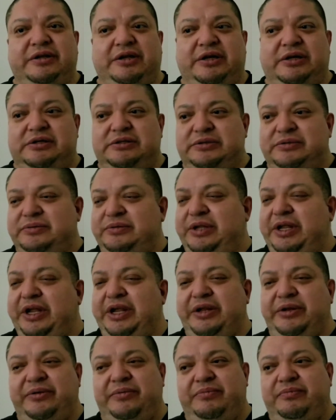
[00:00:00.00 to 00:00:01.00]
uh, they
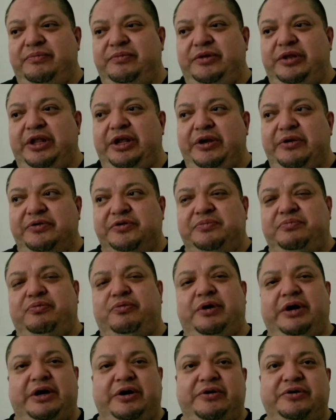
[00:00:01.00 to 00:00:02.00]
they use
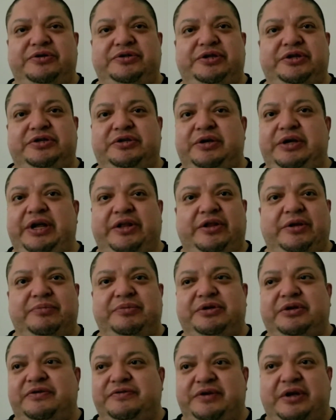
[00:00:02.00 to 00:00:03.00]
prayers just to get
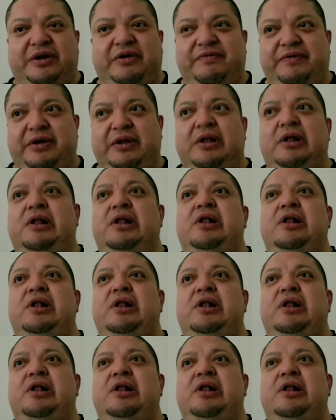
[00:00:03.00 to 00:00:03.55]
themselves out of it